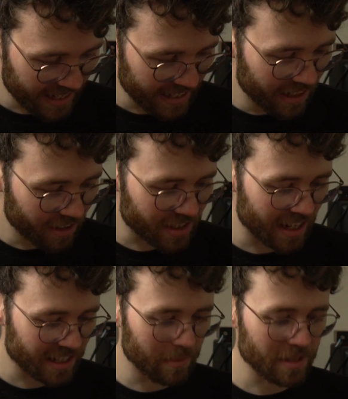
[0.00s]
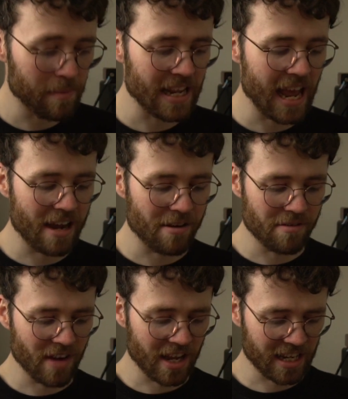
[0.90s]
It looks like someone's made it out
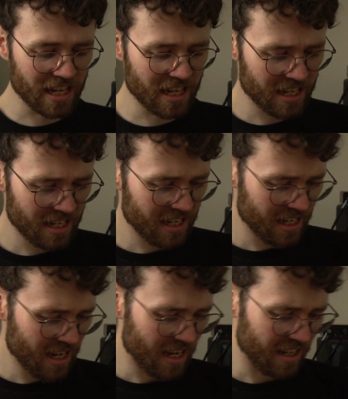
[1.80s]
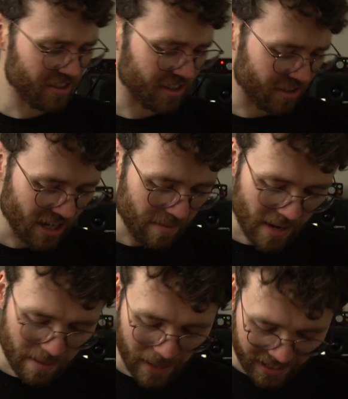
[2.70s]
of like a cheap
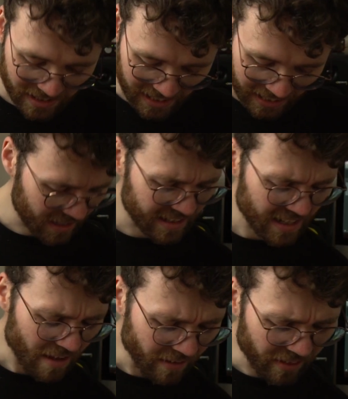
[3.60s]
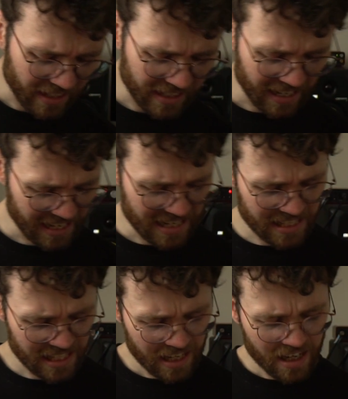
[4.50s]
bit of plastic. The other thing
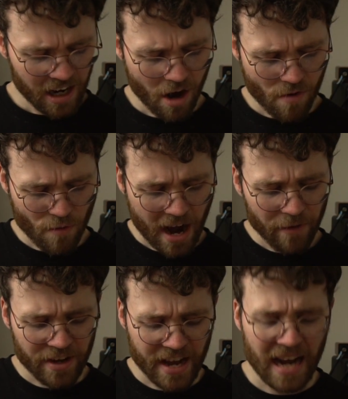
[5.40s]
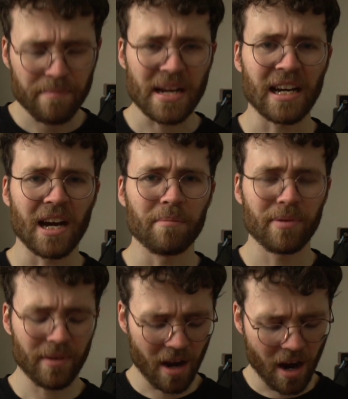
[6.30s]
is, around the neck pickup,
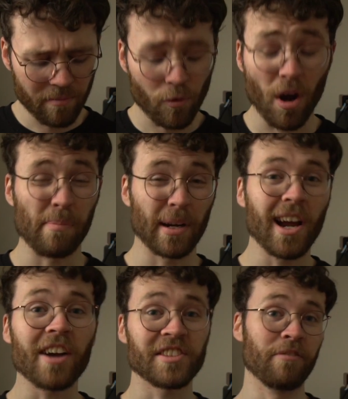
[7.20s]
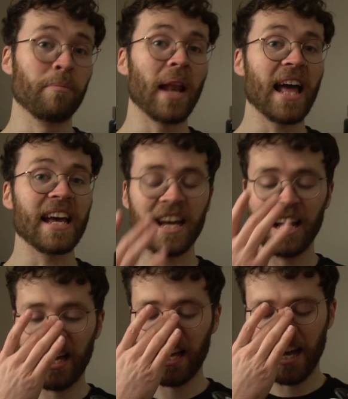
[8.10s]
I'm quite a percussive player,
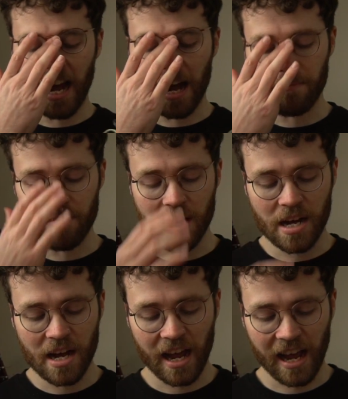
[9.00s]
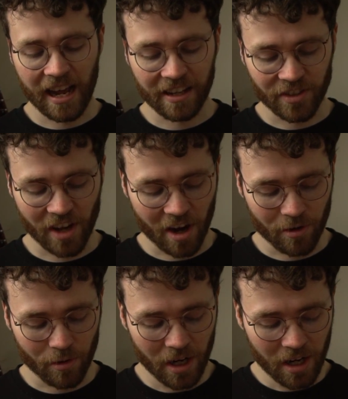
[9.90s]
and
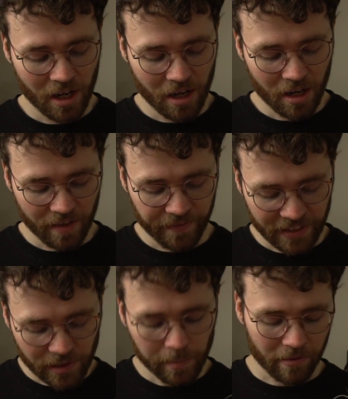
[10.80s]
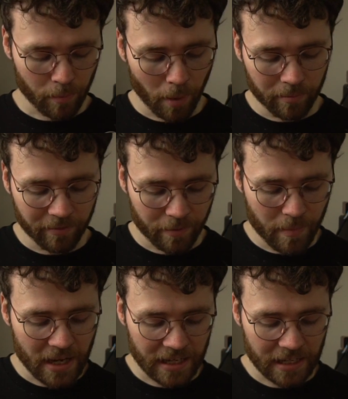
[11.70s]
so this is a bit of a problem for
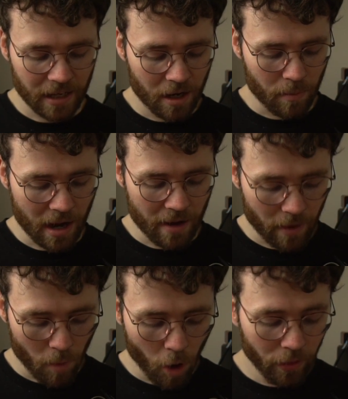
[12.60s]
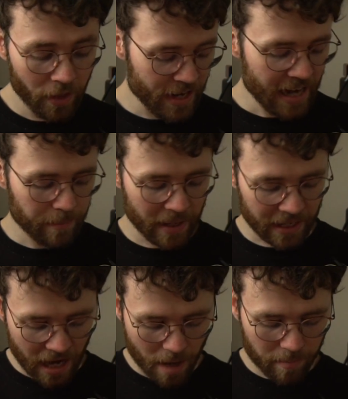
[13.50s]
me, where if I'm on the neck
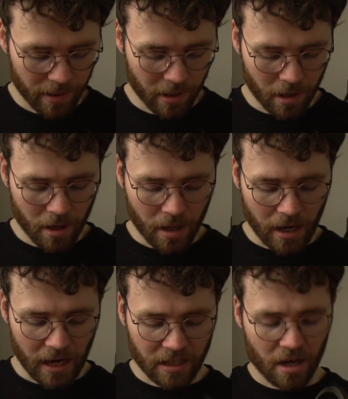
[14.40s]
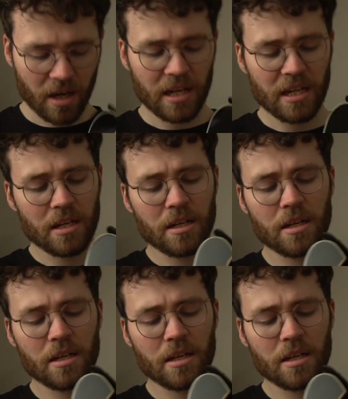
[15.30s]
pickup and I